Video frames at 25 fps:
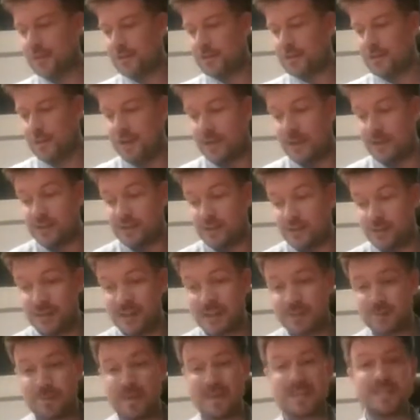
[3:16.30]
So yeah, so
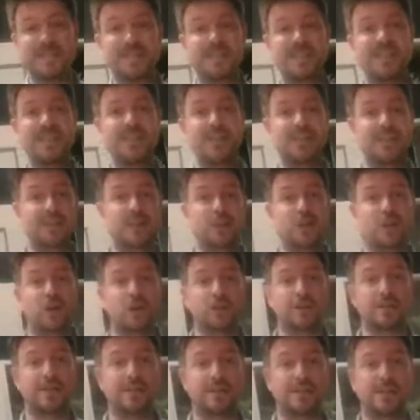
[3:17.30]
that's basically the
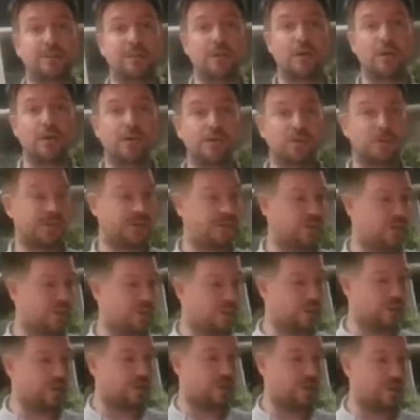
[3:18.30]
contents of the box, which is